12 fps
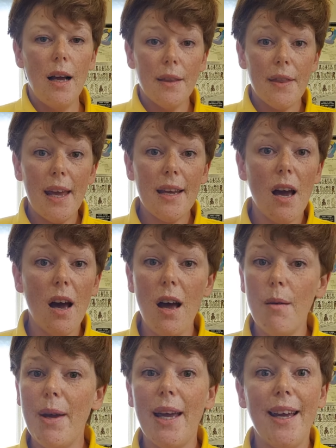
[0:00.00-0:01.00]
they
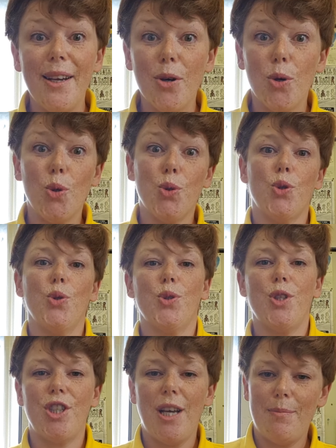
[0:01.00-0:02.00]
come in all sorts
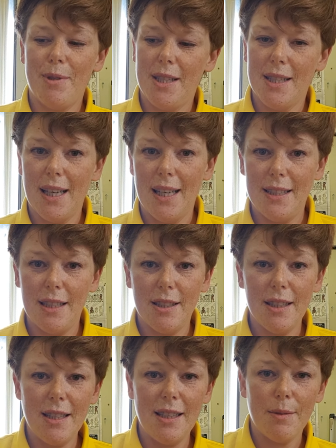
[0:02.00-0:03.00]
of shapes and sizes. So
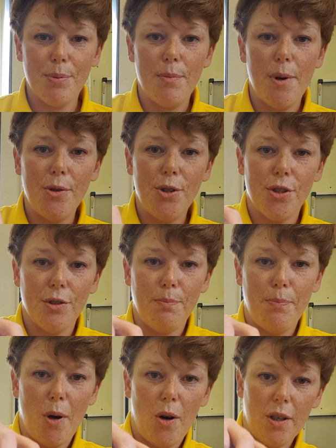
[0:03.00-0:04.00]
this is a promotional
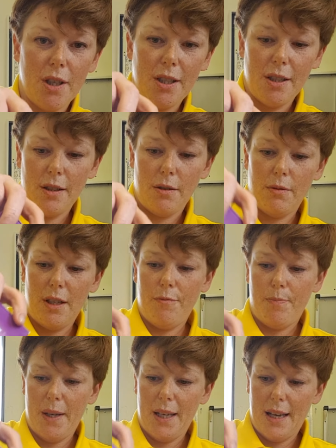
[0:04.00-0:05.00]
box that we've
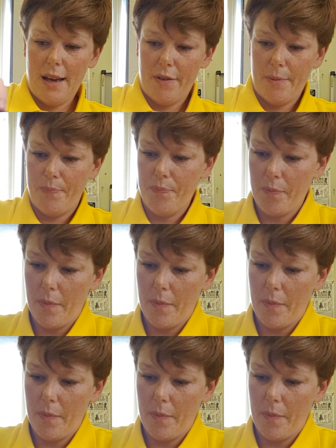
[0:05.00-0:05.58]
been given.